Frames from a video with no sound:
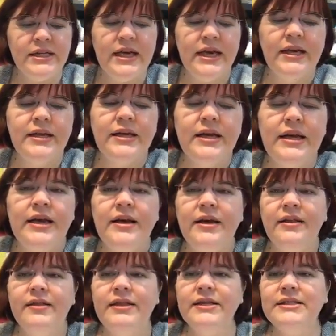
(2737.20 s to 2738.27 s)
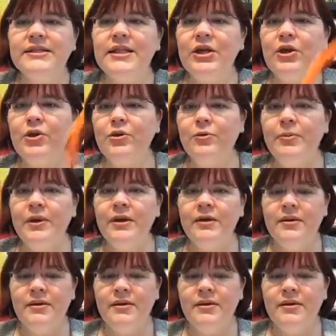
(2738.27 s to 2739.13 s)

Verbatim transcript: get this loom